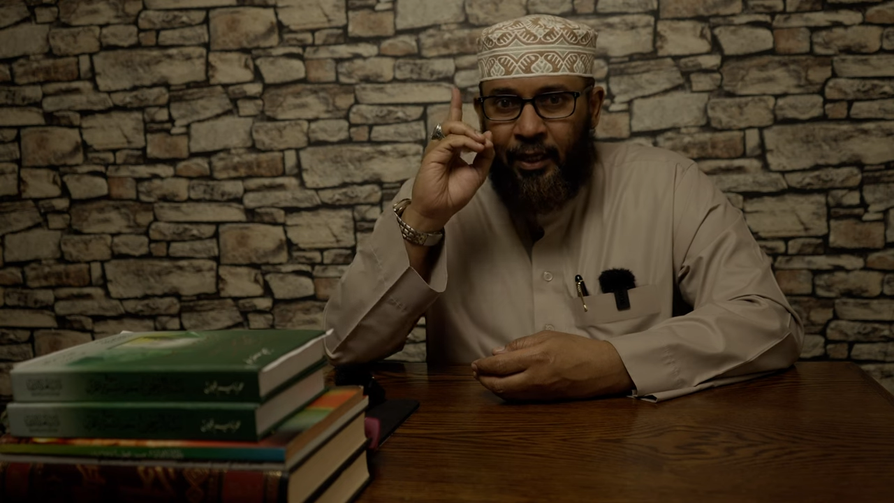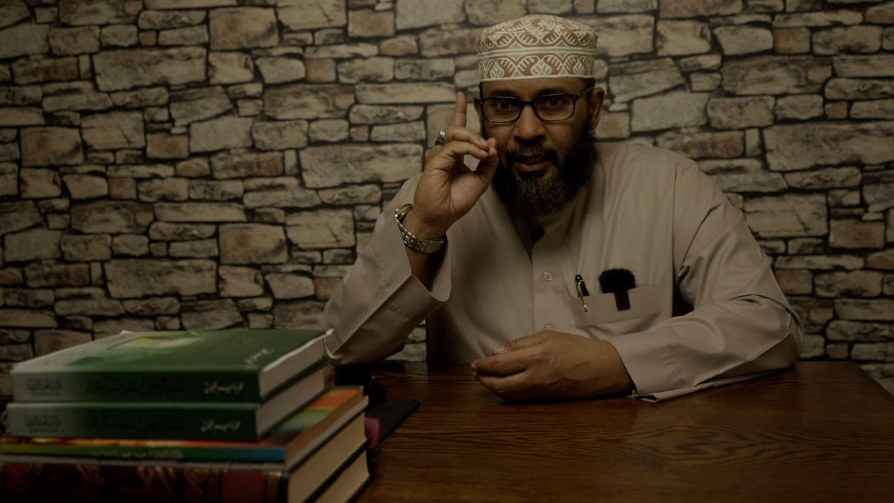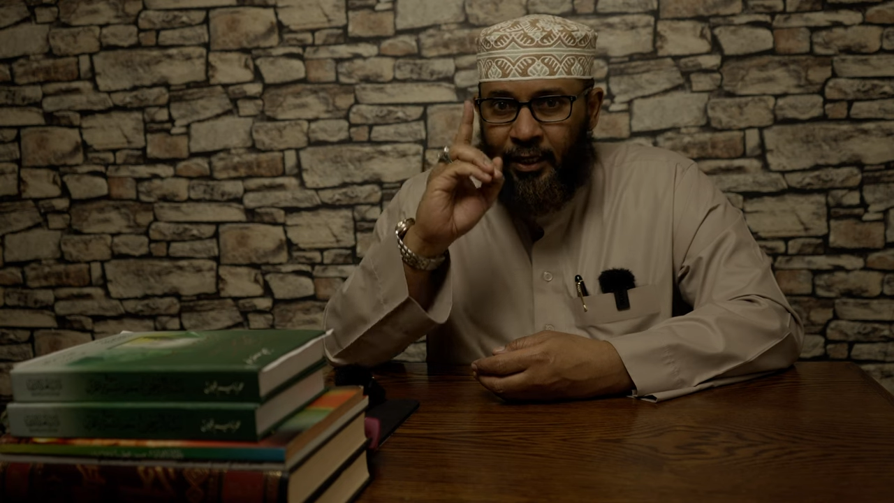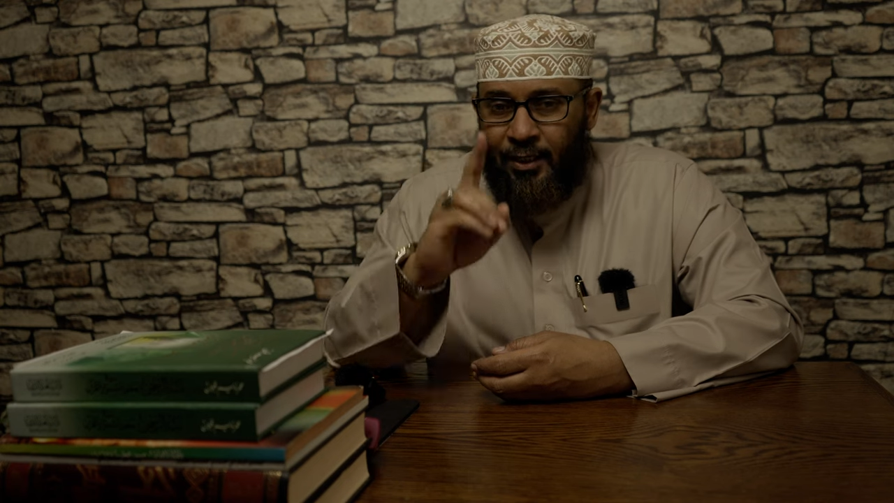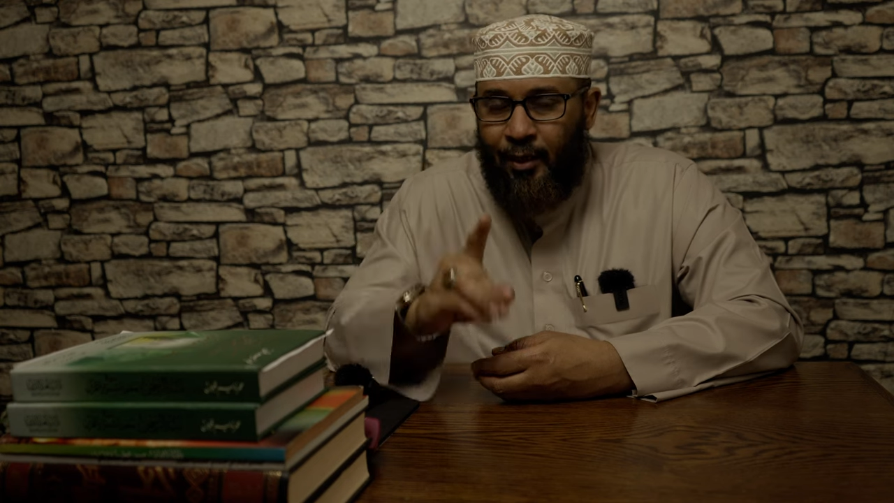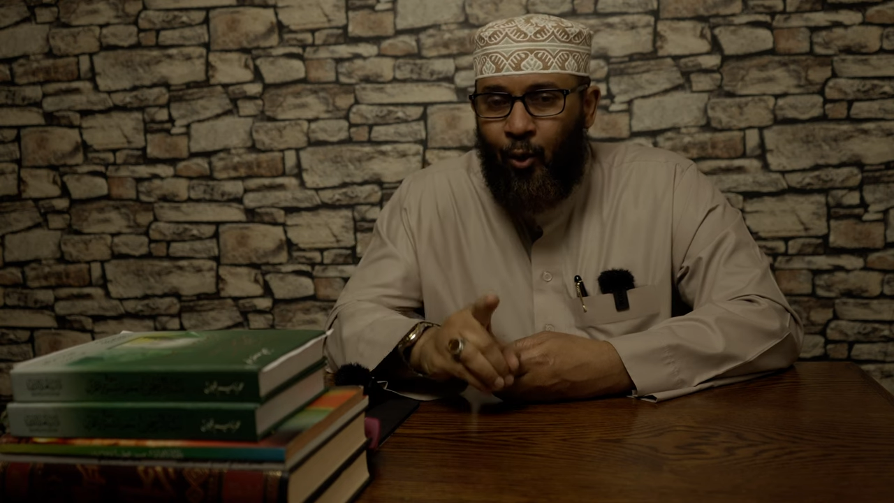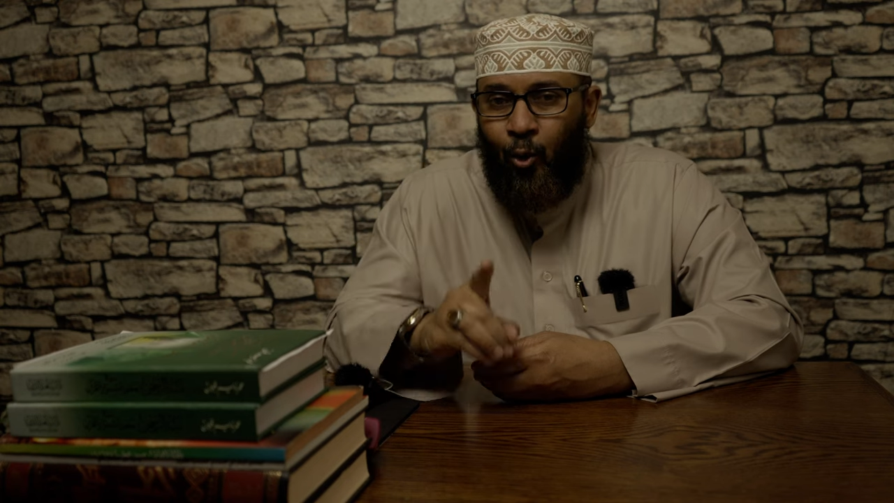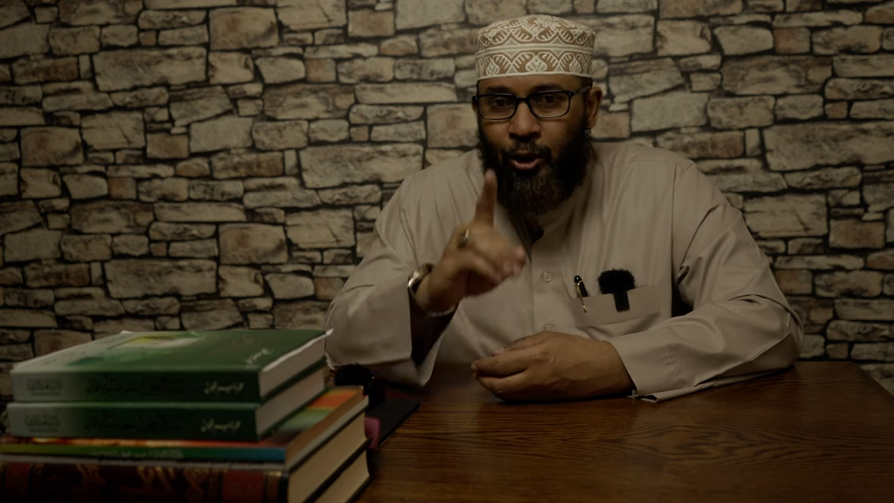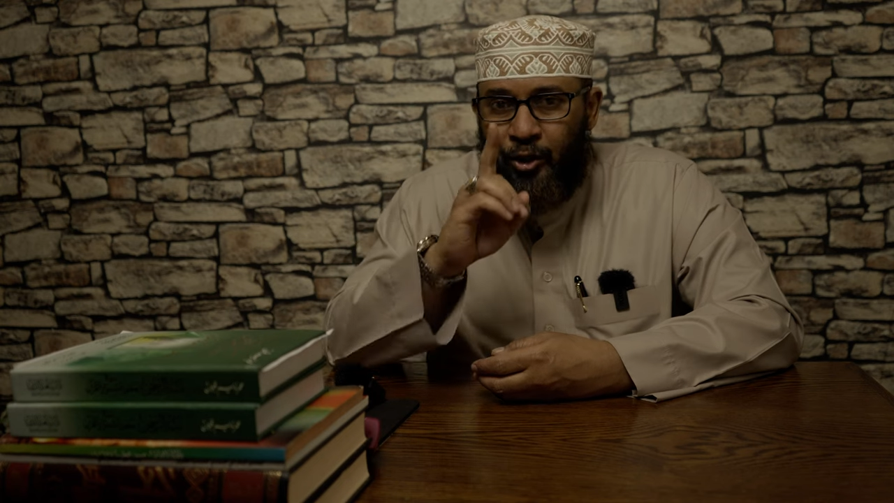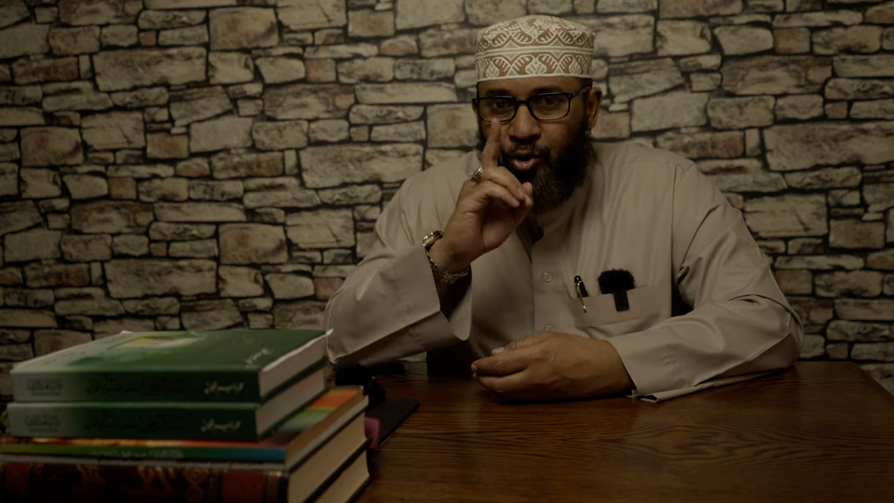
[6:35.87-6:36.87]
He's the
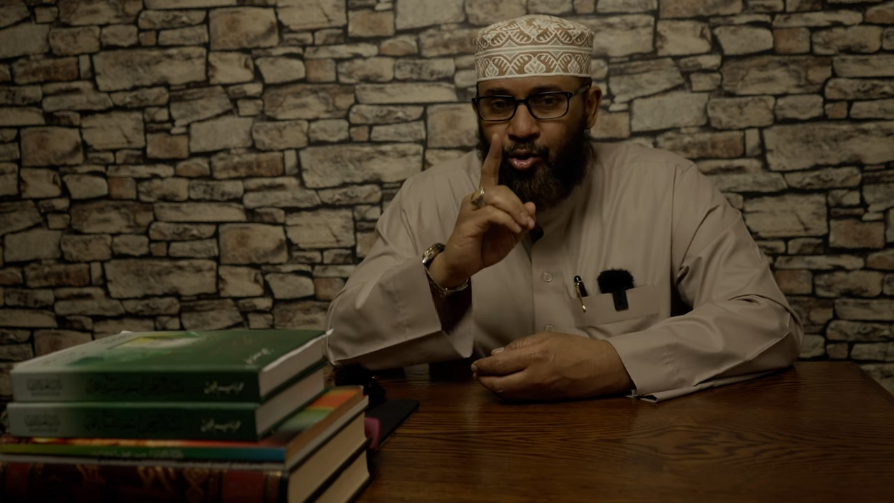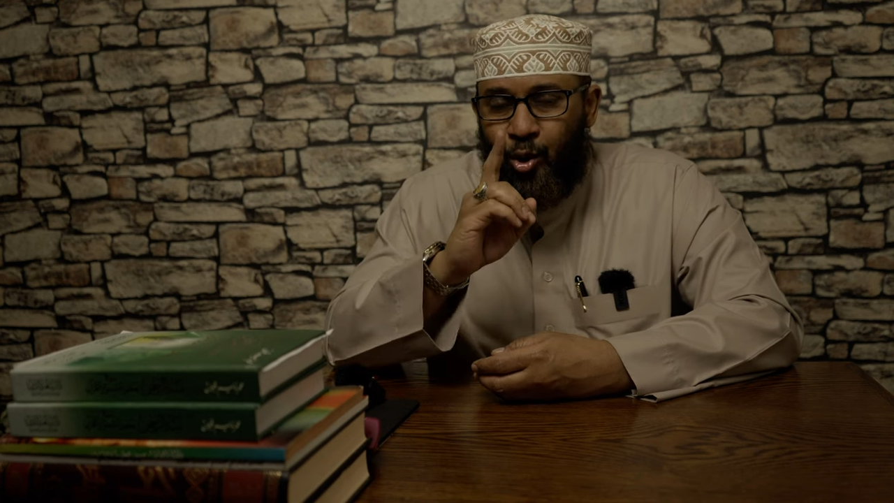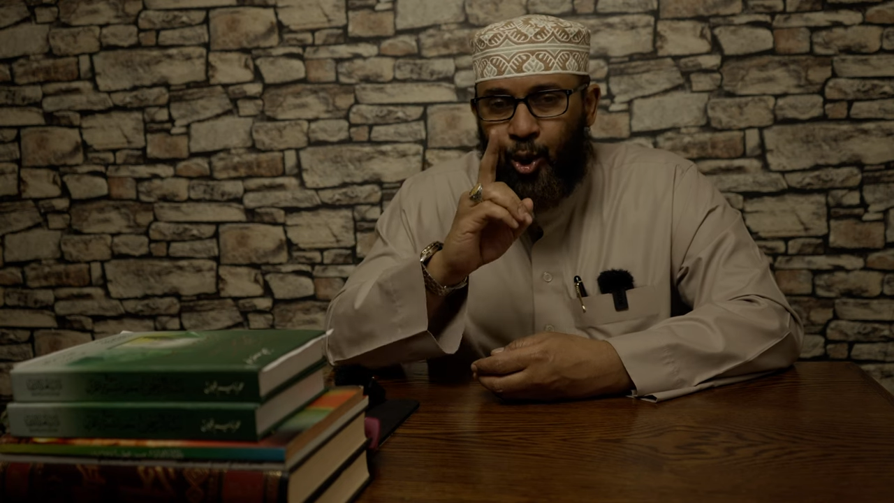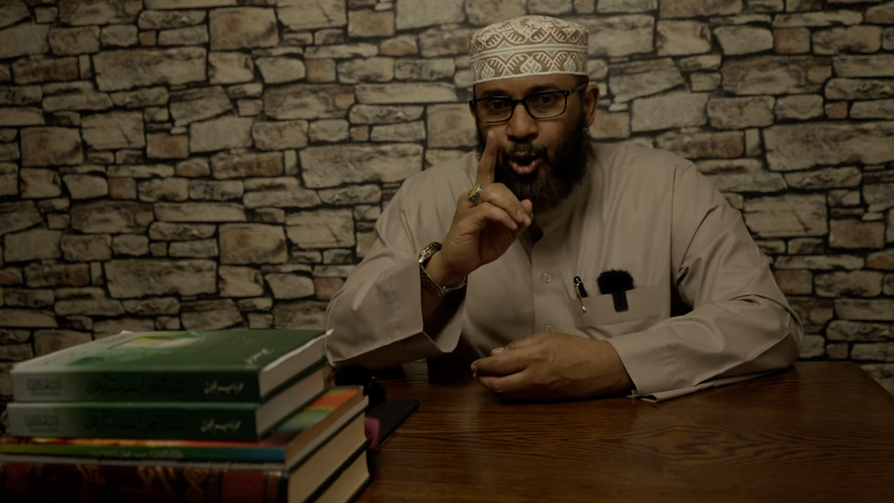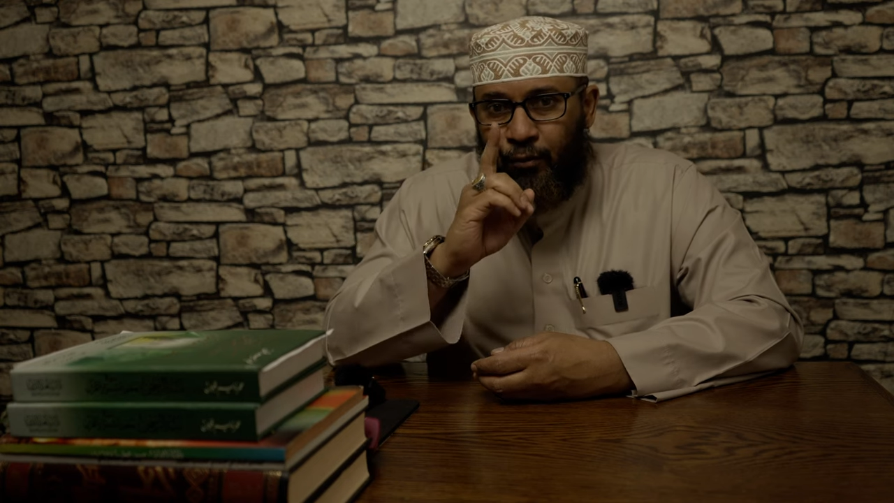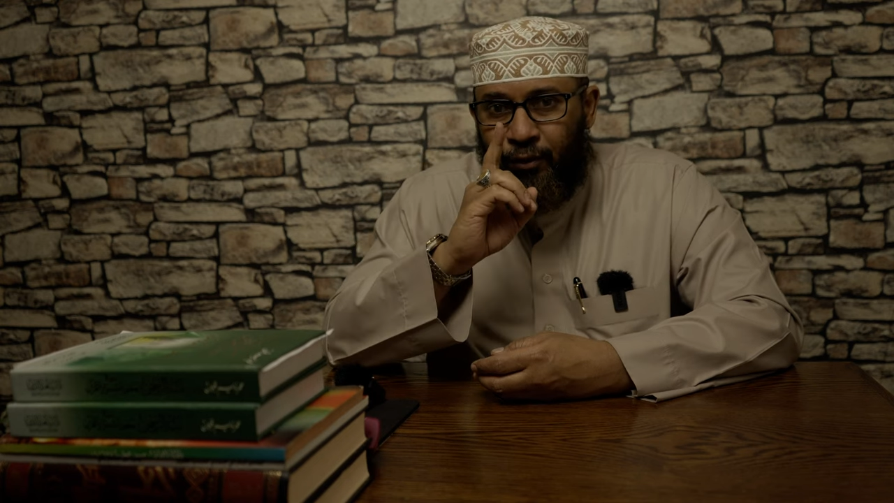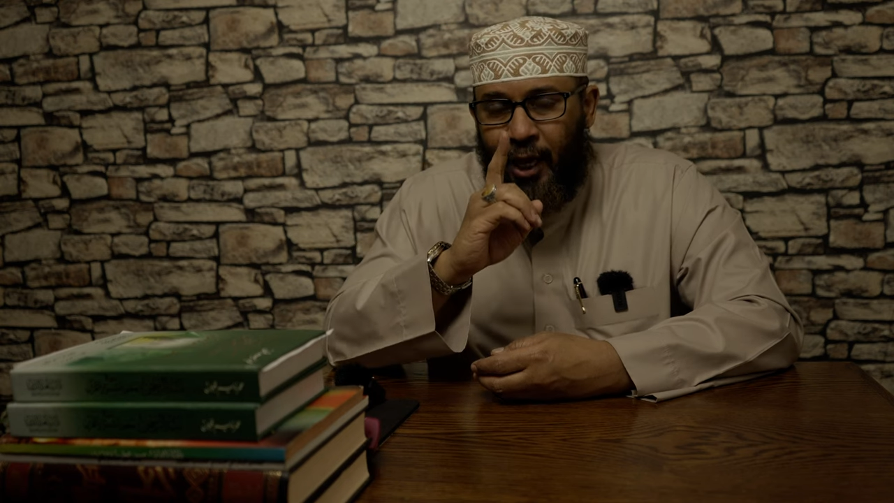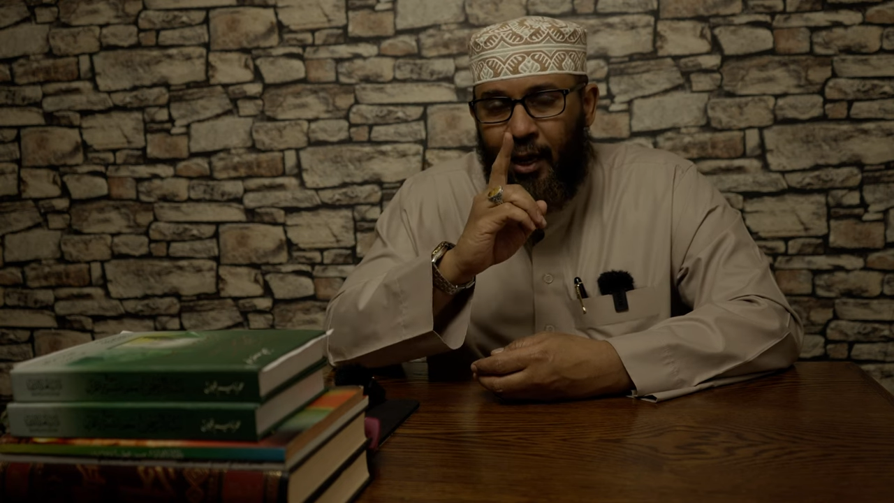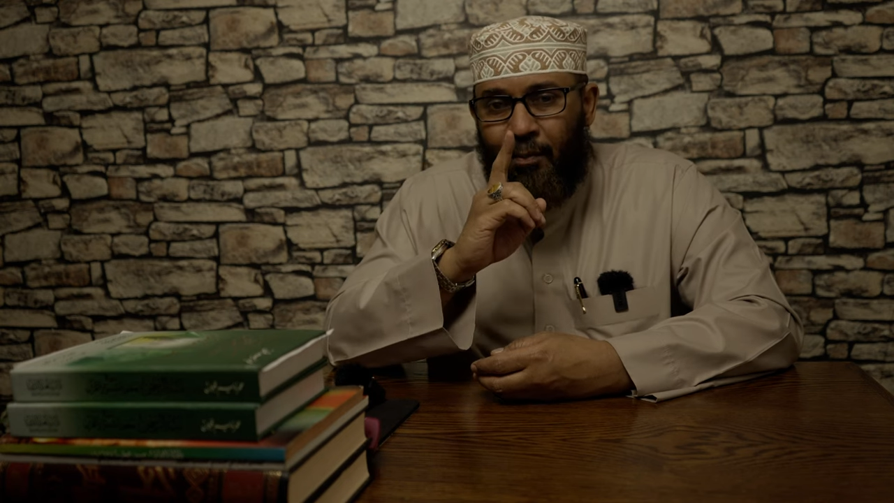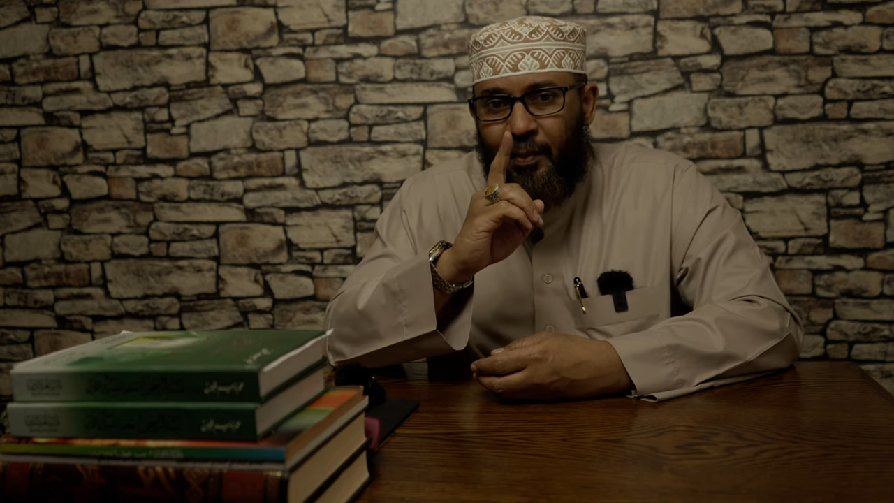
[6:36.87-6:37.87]
only source of
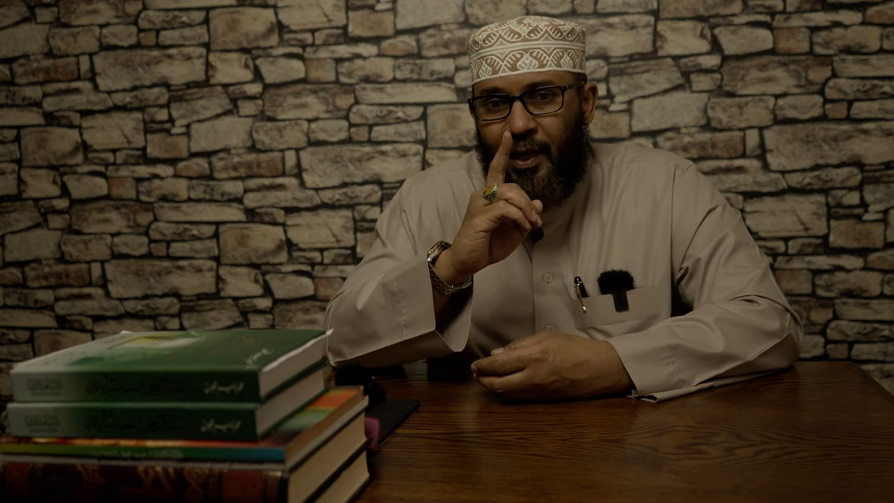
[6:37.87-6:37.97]
help.